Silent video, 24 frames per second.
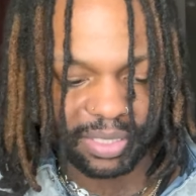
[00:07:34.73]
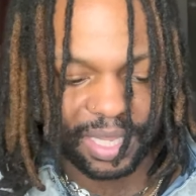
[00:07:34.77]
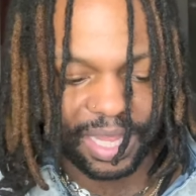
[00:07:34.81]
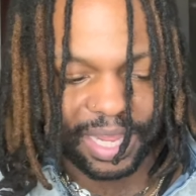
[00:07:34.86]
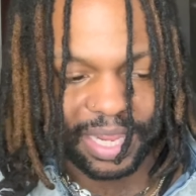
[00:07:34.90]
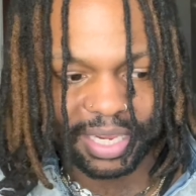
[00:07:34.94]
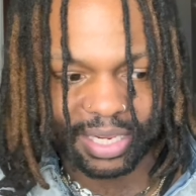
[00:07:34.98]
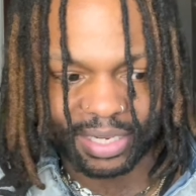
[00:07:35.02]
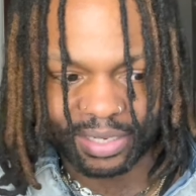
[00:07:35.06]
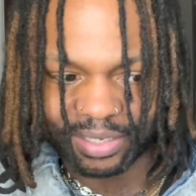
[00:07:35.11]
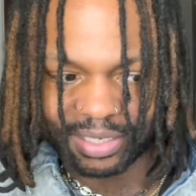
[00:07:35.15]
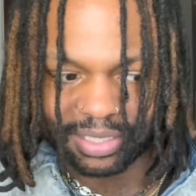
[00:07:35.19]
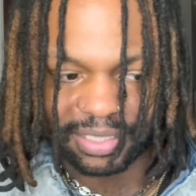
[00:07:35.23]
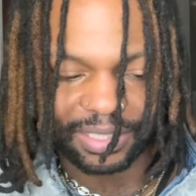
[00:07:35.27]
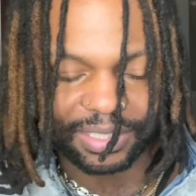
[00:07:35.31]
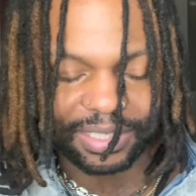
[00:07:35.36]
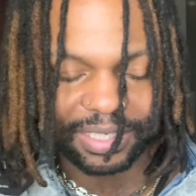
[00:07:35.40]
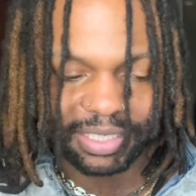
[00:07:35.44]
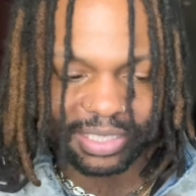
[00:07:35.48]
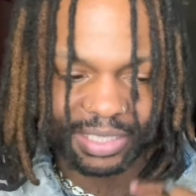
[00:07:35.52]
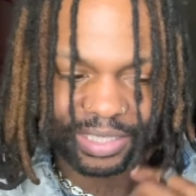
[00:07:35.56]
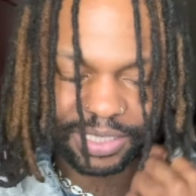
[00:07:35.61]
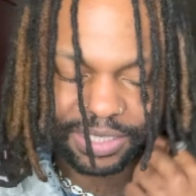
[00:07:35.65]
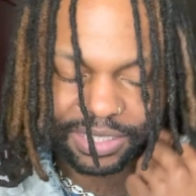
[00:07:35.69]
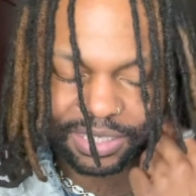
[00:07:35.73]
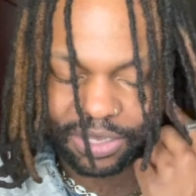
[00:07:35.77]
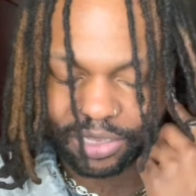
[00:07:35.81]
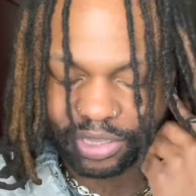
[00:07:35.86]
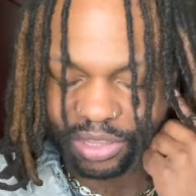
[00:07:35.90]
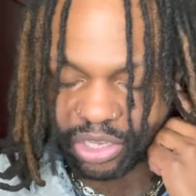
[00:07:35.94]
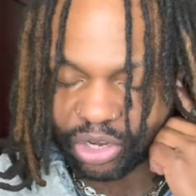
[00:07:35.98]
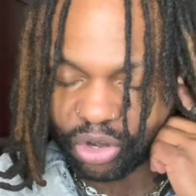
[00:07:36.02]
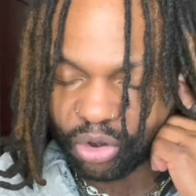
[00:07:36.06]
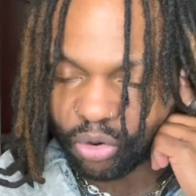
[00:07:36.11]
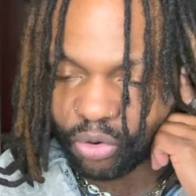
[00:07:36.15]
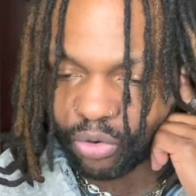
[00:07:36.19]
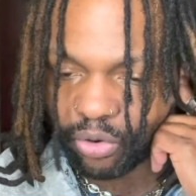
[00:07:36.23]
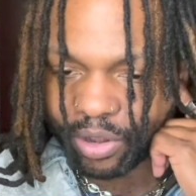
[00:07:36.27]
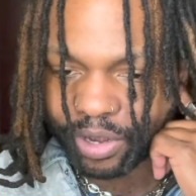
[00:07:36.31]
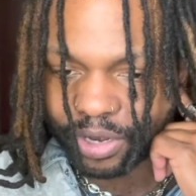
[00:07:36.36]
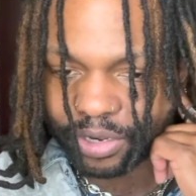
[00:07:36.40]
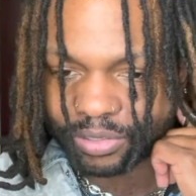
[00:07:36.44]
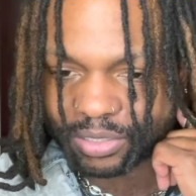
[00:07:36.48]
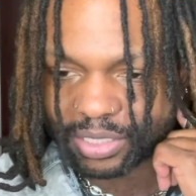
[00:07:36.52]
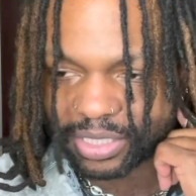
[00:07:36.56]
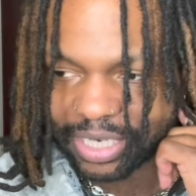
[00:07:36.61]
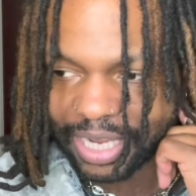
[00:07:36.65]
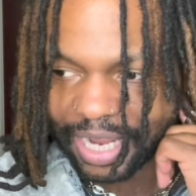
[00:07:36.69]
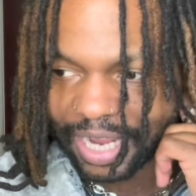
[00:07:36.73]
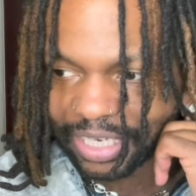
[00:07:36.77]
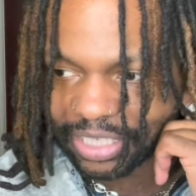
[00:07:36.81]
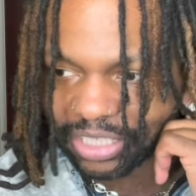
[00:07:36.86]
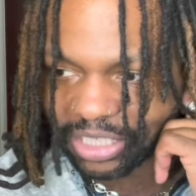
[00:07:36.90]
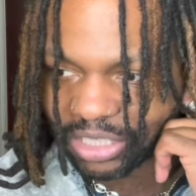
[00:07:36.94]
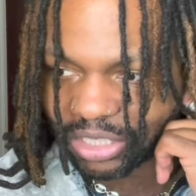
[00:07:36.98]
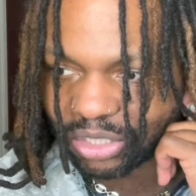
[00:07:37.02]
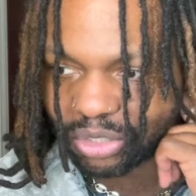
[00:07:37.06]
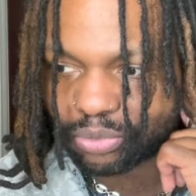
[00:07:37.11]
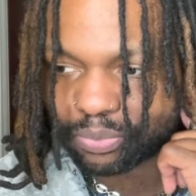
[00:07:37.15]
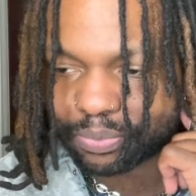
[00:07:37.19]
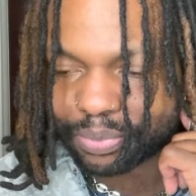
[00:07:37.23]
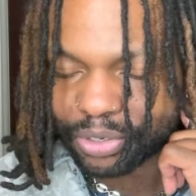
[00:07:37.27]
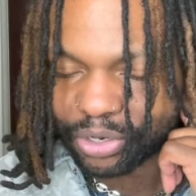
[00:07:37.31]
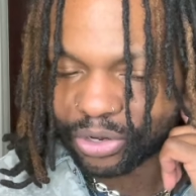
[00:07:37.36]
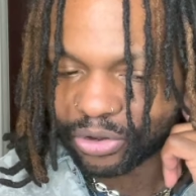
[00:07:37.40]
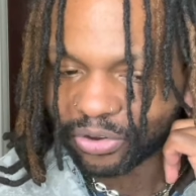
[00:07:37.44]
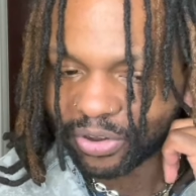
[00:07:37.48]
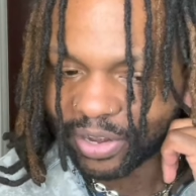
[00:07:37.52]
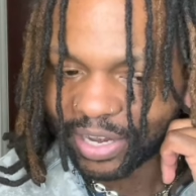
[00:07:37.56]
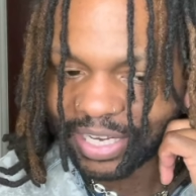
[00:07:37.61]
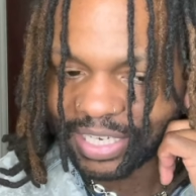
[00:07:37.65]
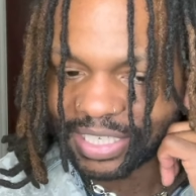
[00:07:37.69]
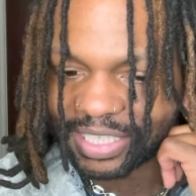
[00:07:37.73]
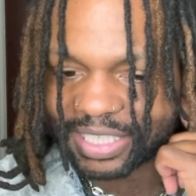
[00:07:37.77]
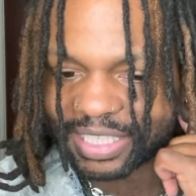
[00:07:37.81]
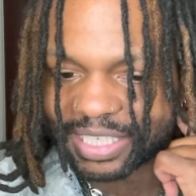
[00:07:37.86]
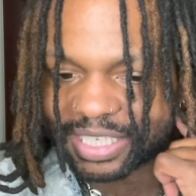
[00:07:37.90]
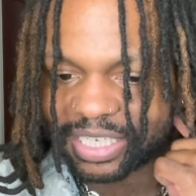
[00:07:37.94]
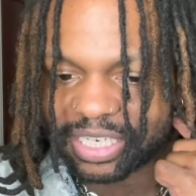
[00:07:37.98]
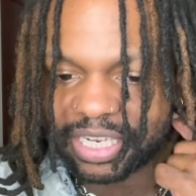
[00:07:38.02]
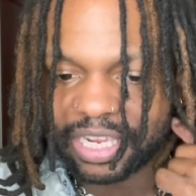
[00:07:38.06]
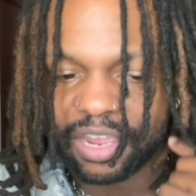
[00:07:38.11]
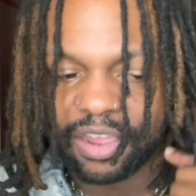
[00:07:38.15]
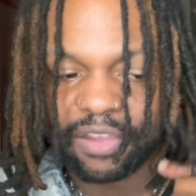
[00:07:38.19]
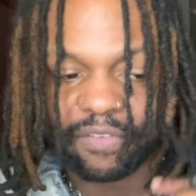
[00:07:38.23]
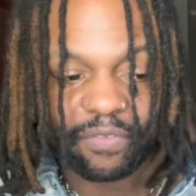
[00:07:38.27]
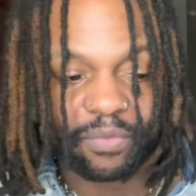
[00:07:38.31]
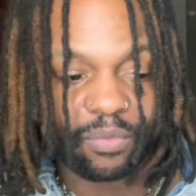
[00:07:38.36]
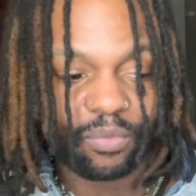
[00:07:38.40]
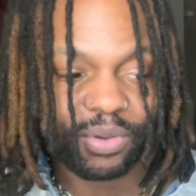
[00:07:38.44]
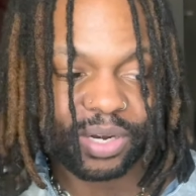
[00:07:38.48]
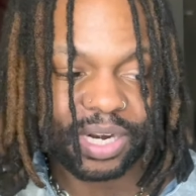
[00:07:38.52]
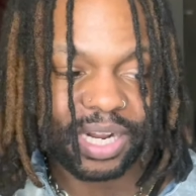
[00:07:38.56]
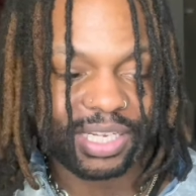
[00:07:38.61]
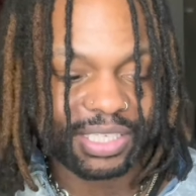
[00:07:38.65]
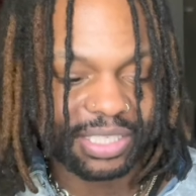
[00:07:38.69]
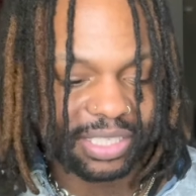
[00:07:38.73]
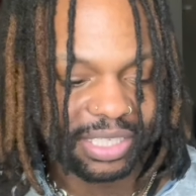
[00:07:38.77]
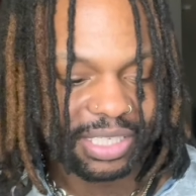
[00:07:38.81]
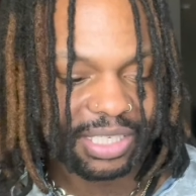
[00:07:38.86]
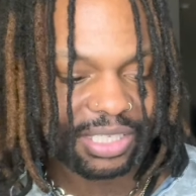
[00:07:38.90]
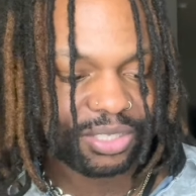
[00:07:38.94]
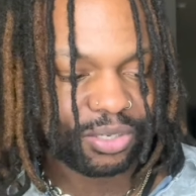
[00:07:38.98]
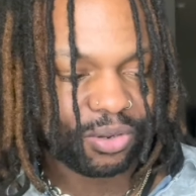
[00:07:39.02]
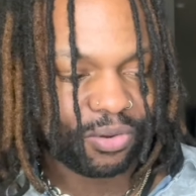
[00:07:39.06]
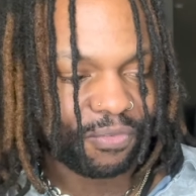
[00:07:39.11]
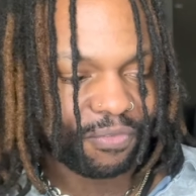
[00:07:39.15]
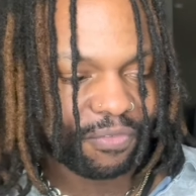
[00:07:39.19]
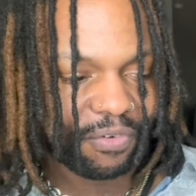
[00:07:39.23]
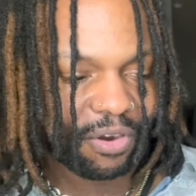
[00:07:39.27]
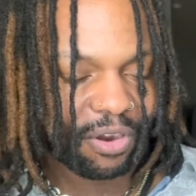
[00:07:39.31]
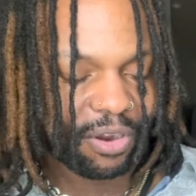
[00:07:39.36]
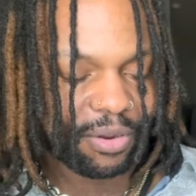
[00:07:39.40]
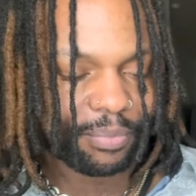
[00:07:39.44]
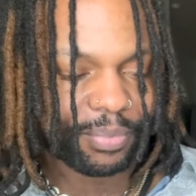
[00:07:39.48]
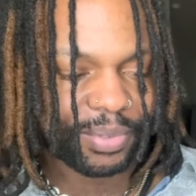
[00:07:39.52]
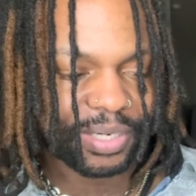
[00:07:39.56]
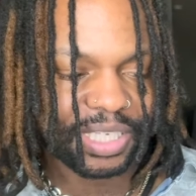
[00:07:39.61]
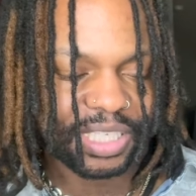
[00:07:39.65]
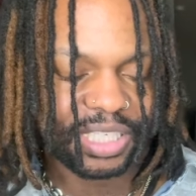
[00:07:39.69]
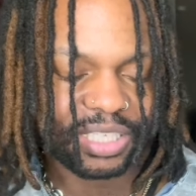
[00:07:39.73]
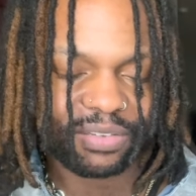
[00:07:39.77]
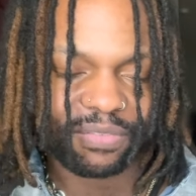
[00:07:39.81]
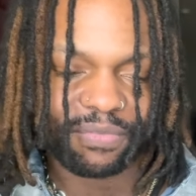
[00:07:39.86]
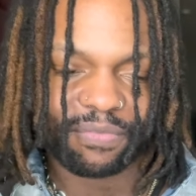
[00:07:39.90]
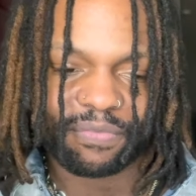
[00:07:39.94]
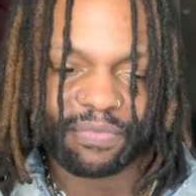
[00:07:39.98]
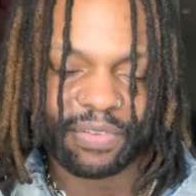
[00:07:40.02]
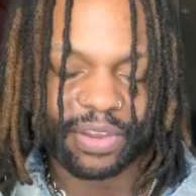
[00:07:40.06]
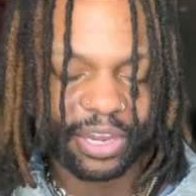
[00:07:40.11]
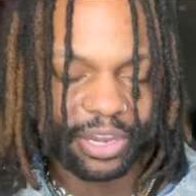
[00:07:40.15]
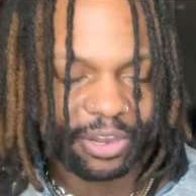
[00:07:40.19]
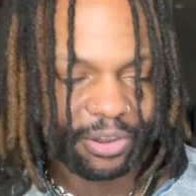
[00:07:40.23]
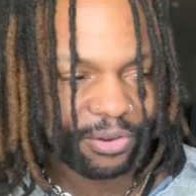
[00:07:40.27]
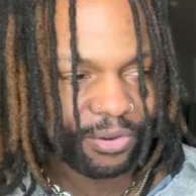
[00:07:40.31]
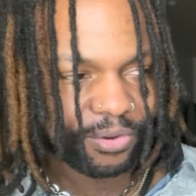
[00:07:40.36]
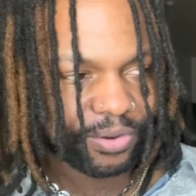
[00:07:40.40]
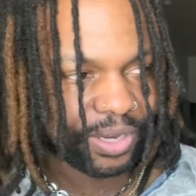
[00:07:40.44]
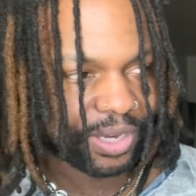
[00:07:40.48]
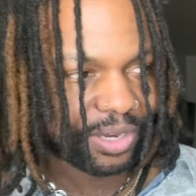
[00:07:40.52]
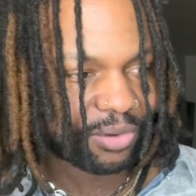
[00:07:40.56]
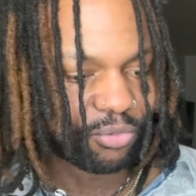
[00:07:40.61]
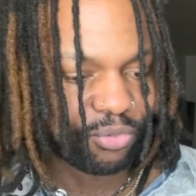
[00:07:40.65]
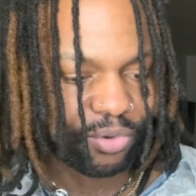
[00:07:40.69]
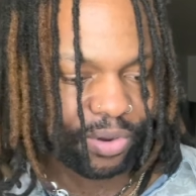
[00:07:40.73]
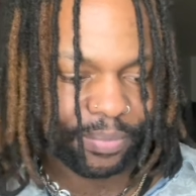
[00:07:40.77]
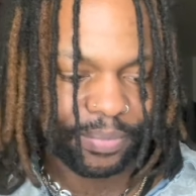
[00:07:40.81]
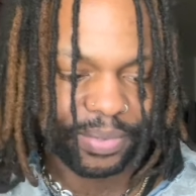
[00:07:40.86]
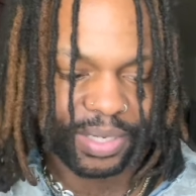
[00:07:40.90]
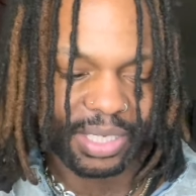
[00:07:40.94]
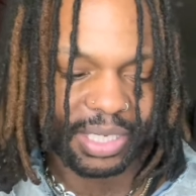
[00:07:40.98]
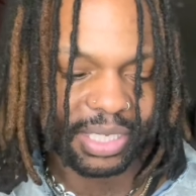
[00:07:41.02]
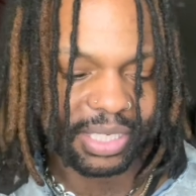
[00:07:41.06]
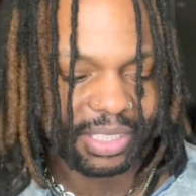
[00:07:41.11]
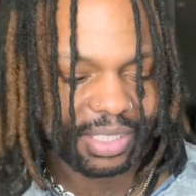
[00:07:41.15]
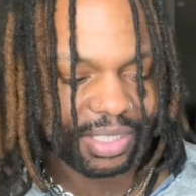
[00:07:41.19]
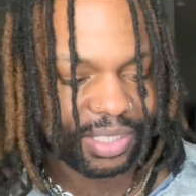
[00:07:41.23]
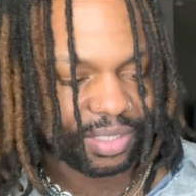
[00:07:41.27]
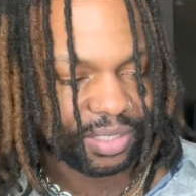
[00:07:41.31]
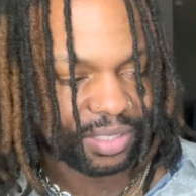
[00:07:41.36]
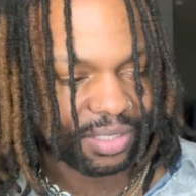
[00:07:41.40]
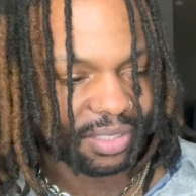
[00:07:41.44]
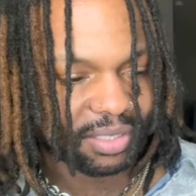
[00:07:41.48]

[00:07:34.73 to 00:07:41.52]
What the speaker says: Like it's just the choreo's not super crazy from what I see so far, but it's very reminiscent.